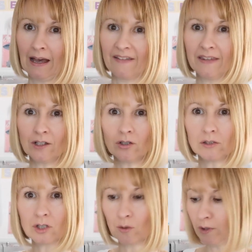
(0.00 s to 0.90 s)
I think the
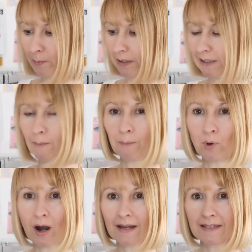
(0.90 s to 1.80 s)
colour's coming up a little
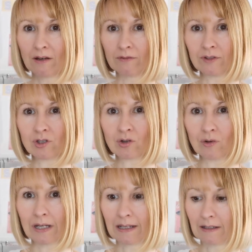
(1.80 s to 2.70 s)
brighter on the
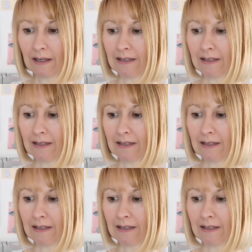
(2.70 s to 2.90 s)
screen.